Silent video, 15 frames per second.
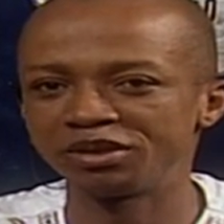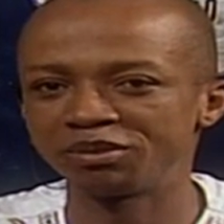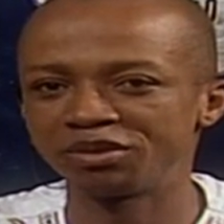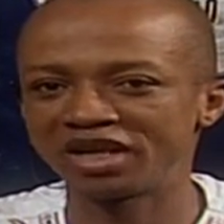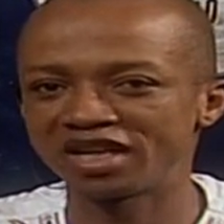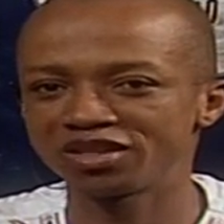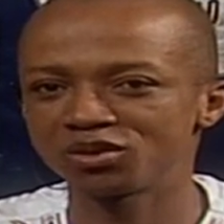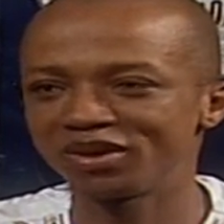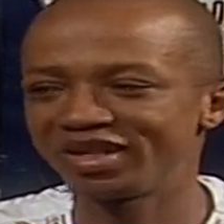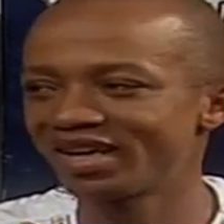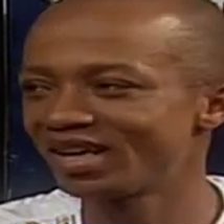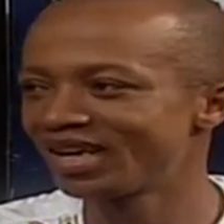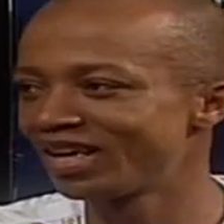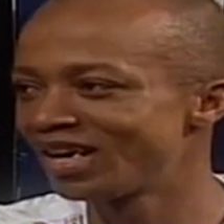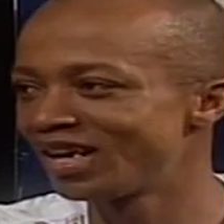But as we
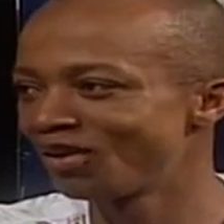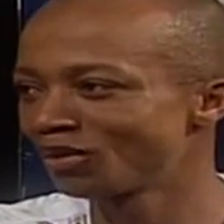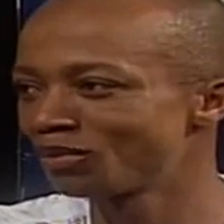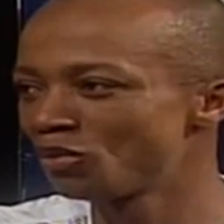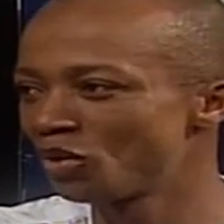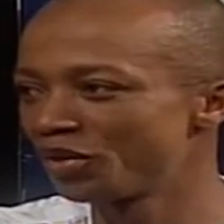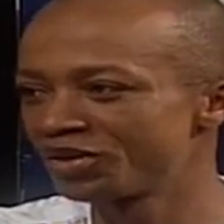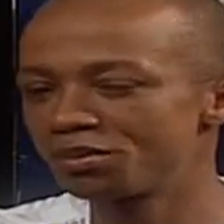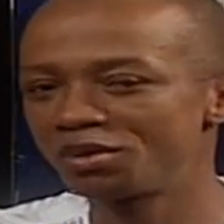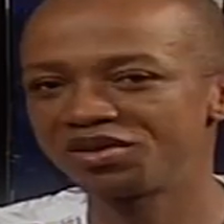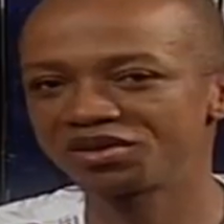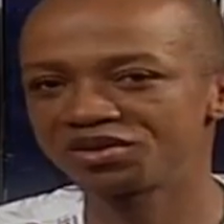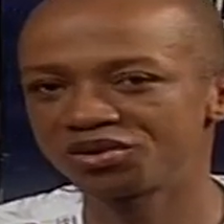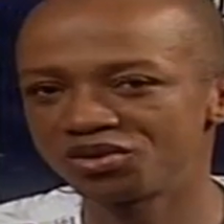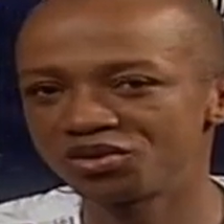gather a lot more
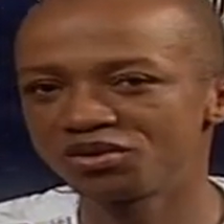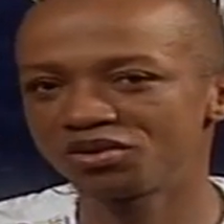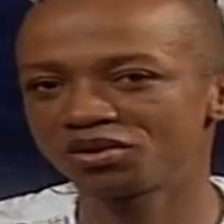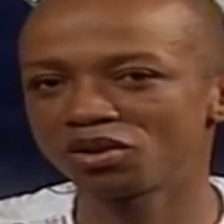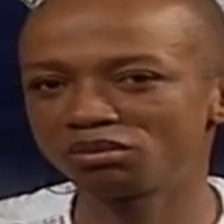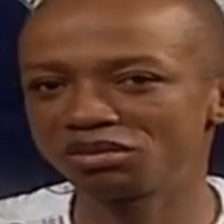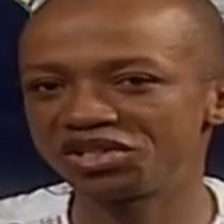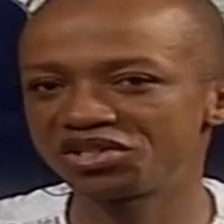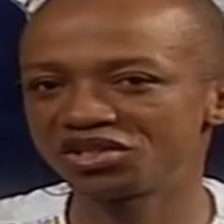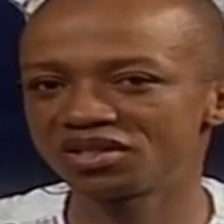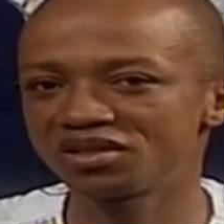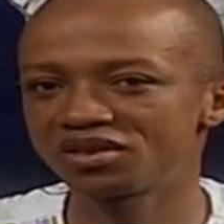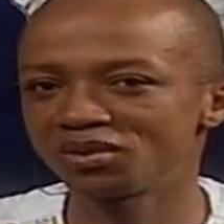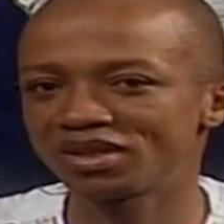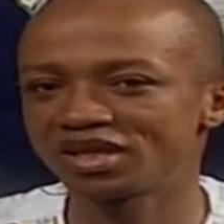experience through
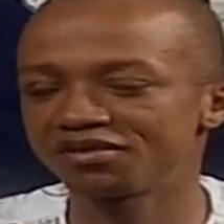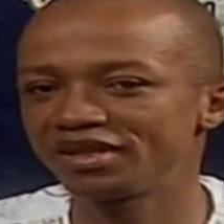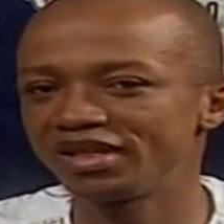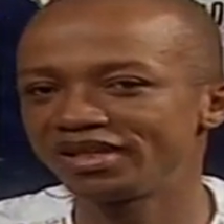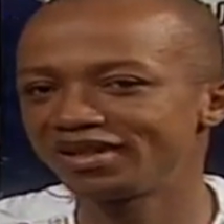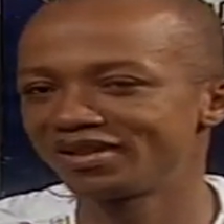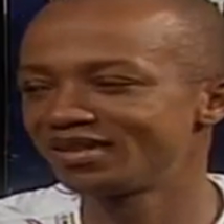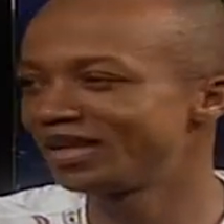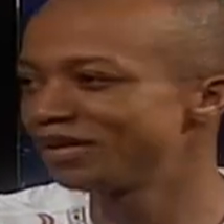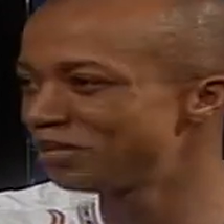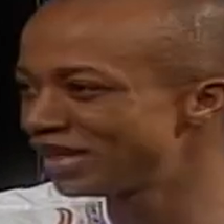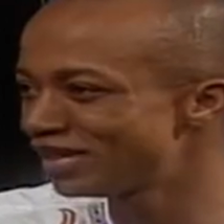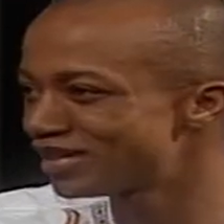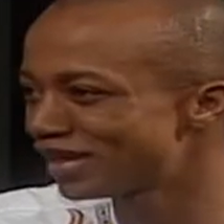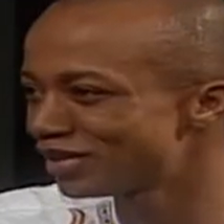competitions, we'll definitely get there.
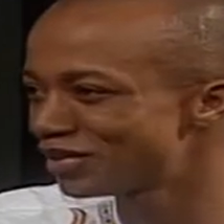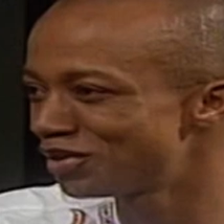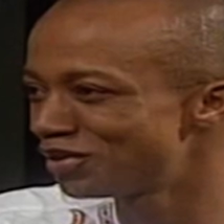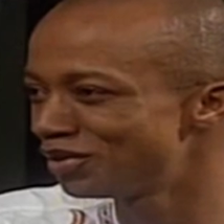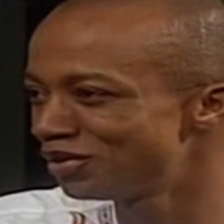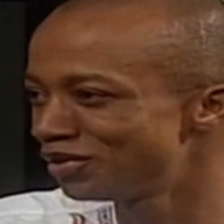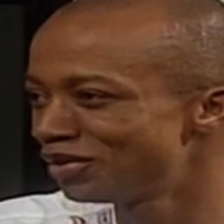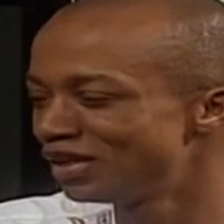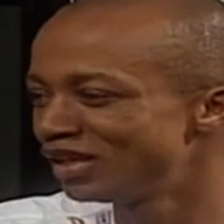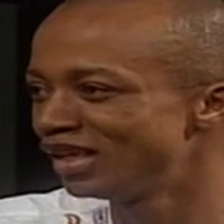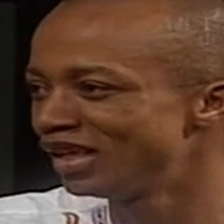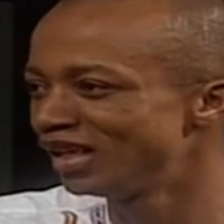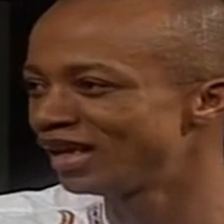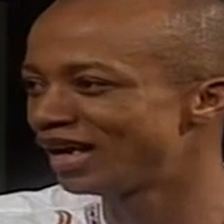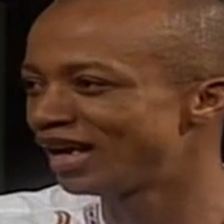Many thanks to you,
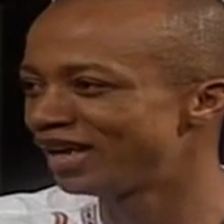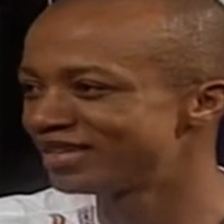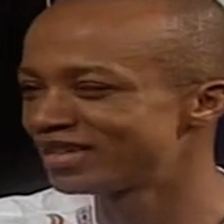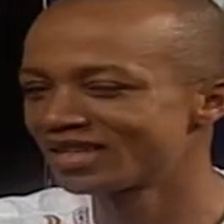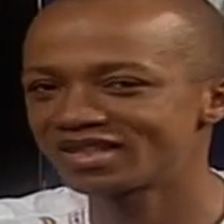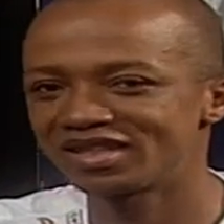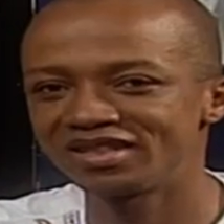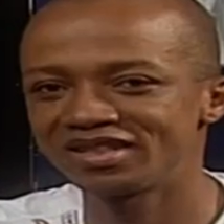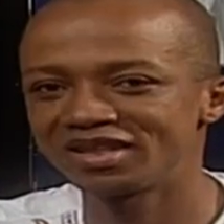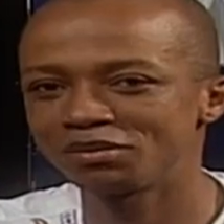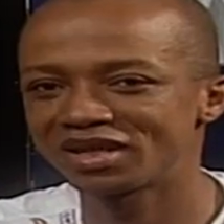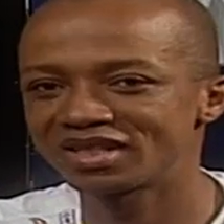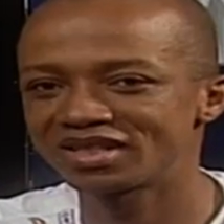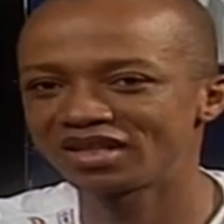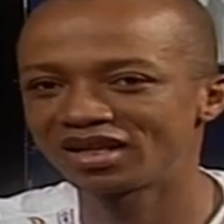uh, His Excellency the
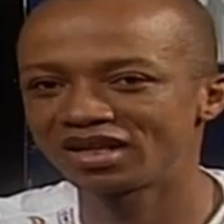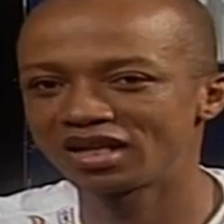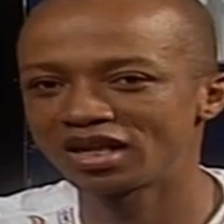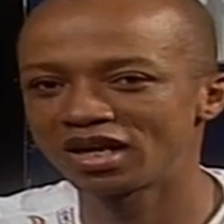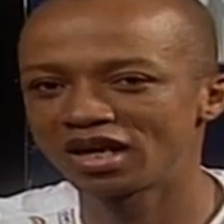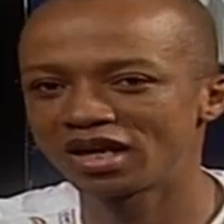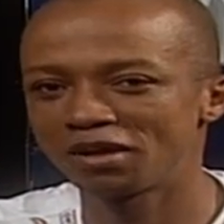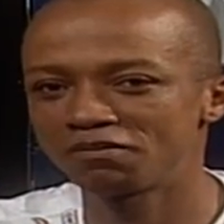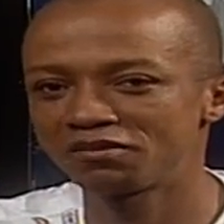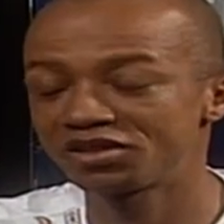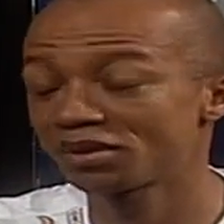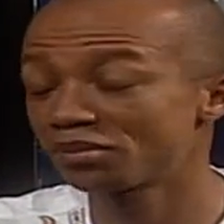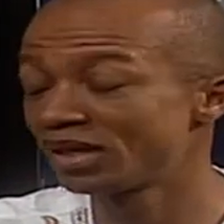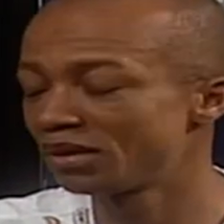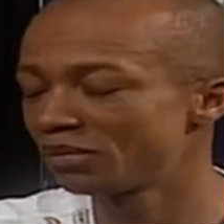Ambassador, um,
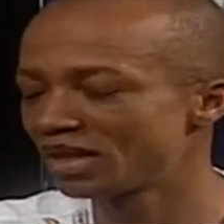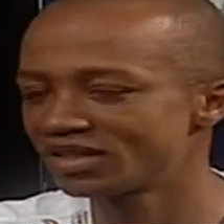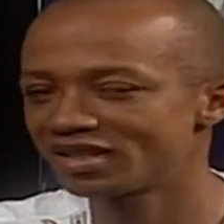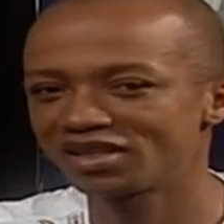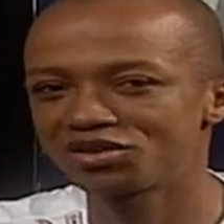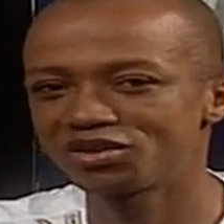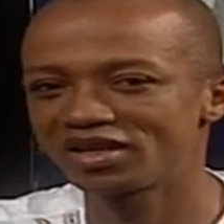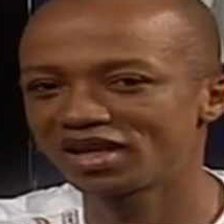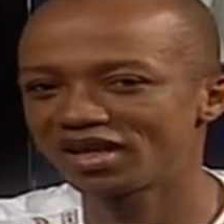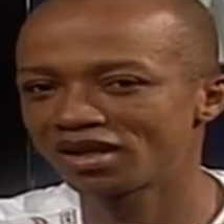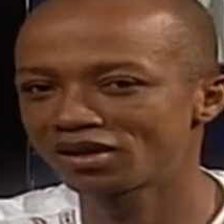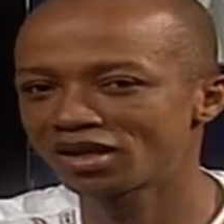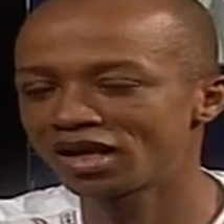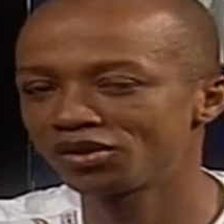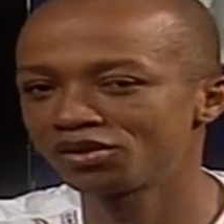Japan Ambassador to Ghana,
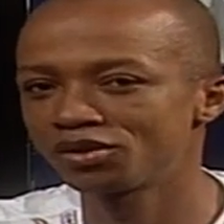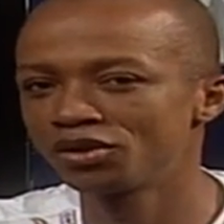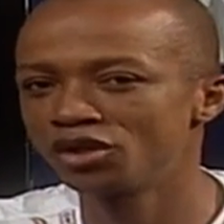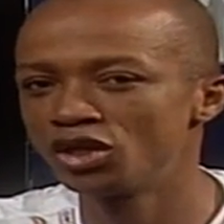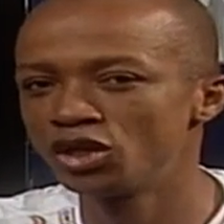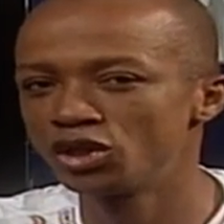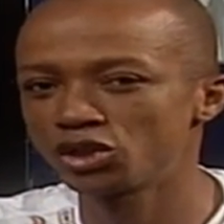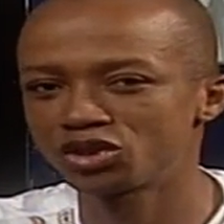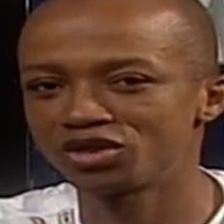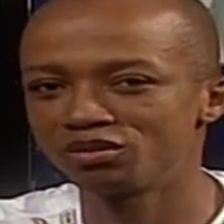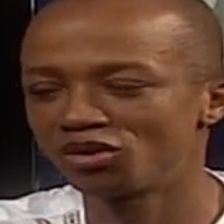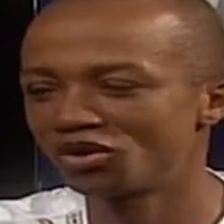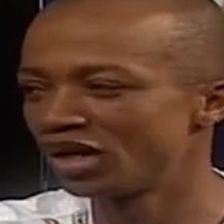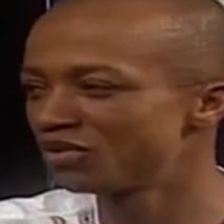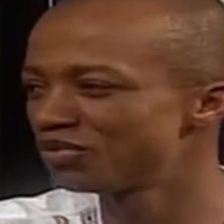Karou
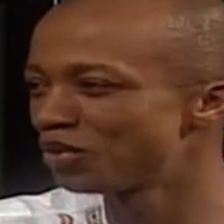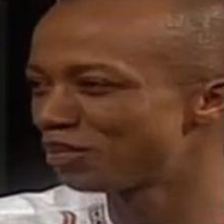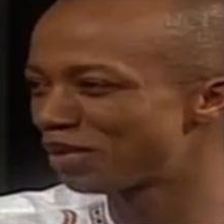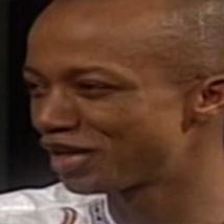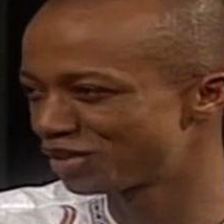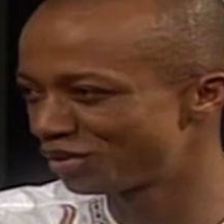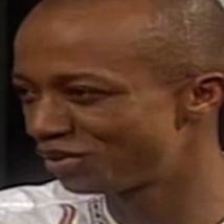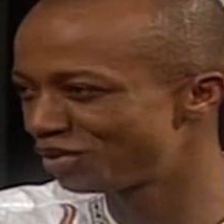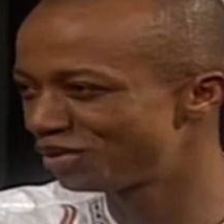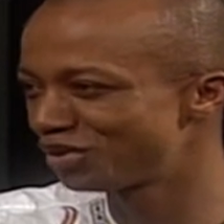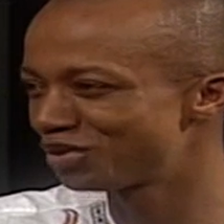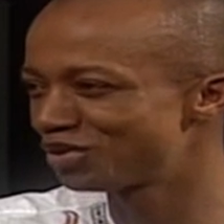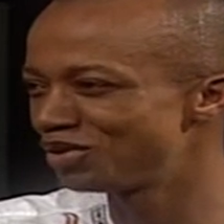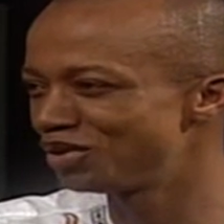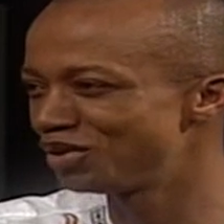Yoshimura, for passing through the
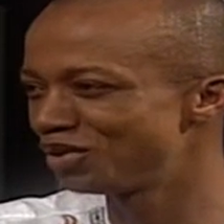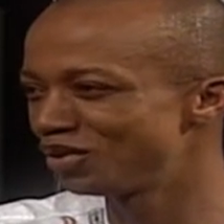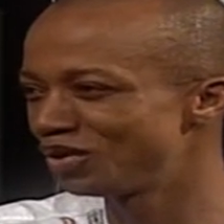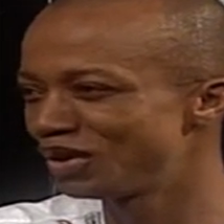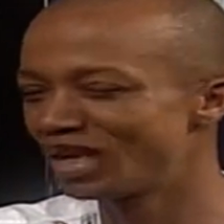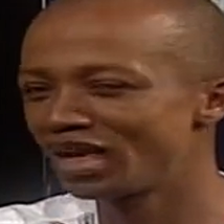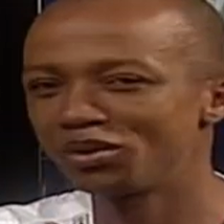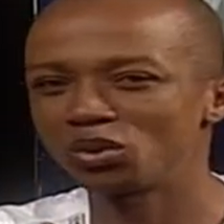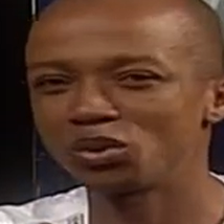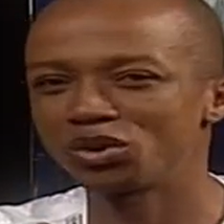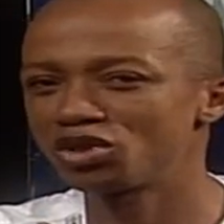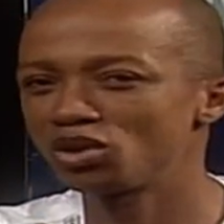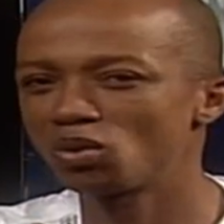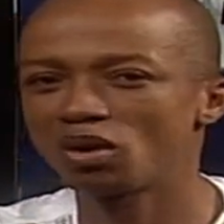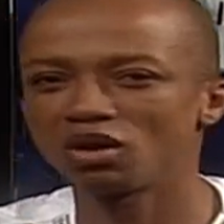studio, and we
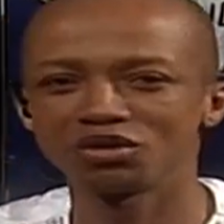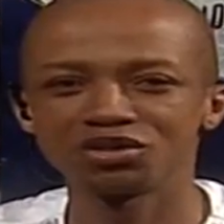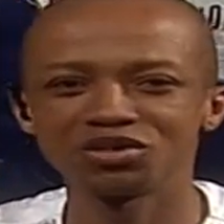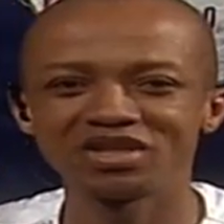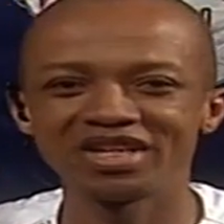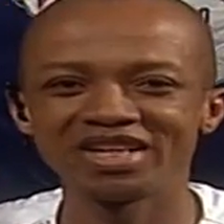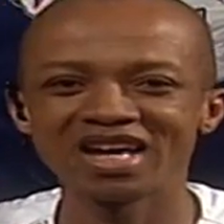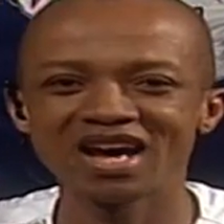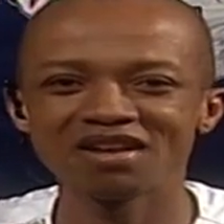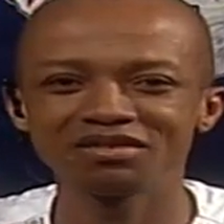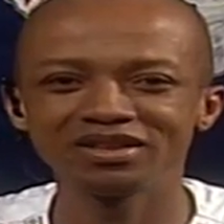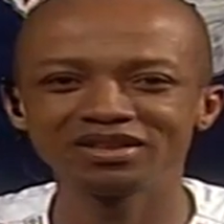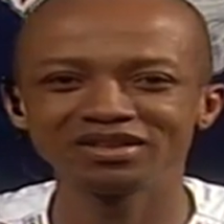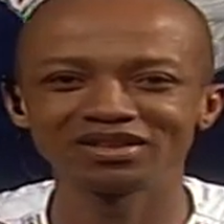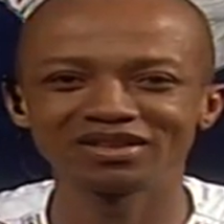wish you well. Today they
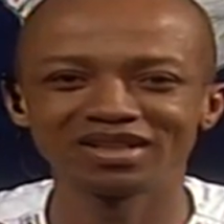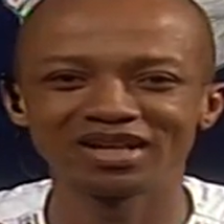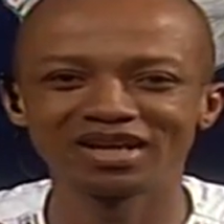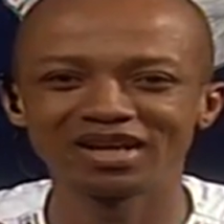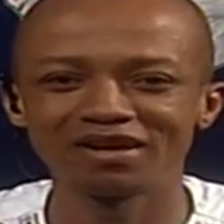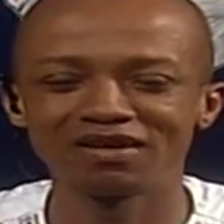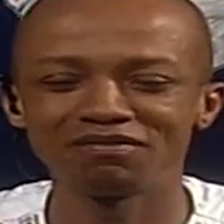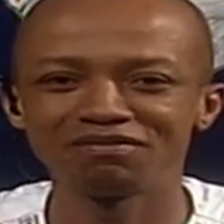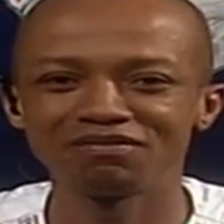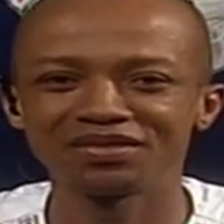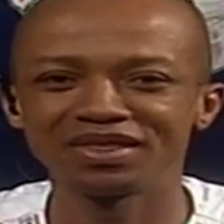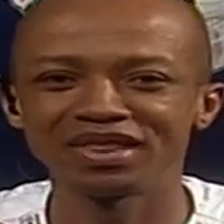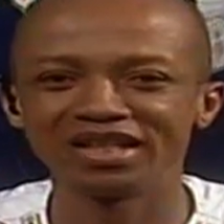haven't. Um,